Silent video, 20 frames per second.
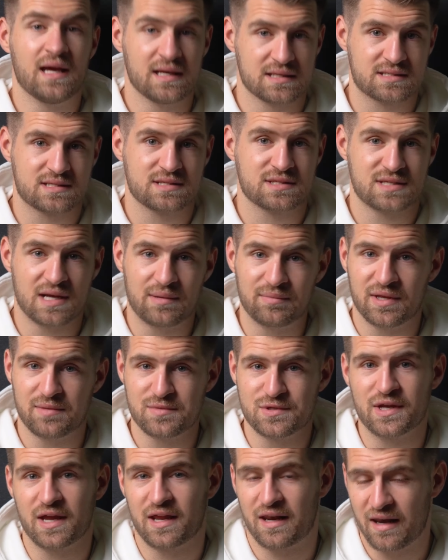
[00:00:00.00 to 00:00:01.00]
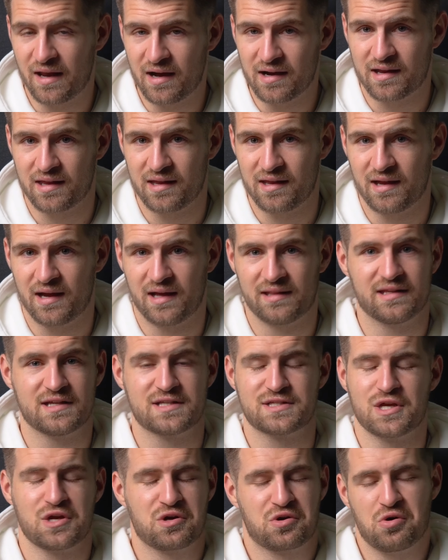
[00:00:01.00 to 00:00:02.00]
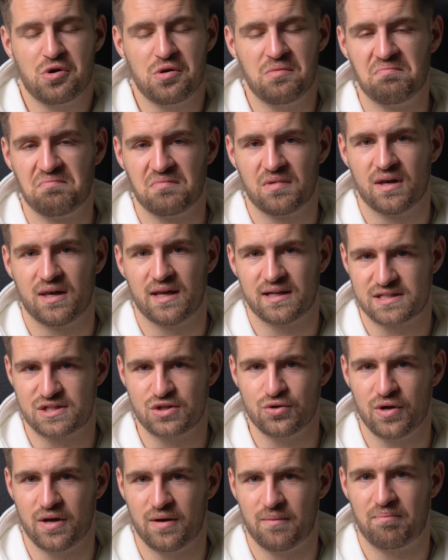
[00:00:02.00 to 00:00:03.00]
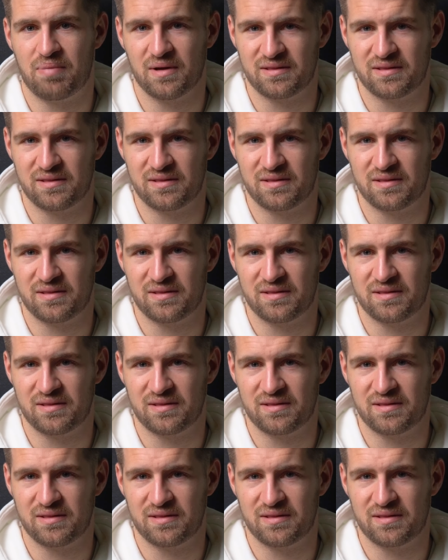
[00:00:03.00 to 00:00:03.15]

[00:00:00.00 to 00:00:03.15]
Yes, sometimes you get lucky and they say, cool, let's do it.